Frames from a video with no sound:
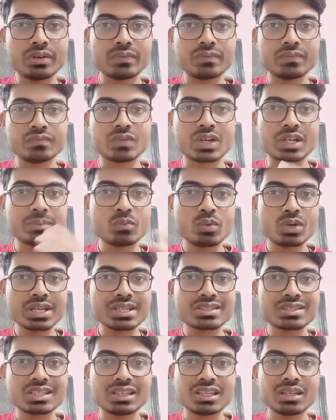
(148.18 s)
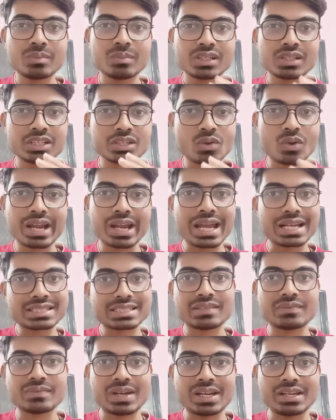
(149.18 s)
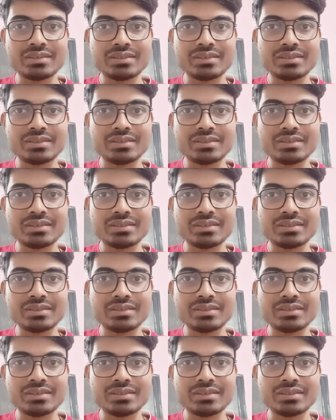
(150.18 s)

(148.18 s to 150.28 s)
Workbook is nothing but your Excel file.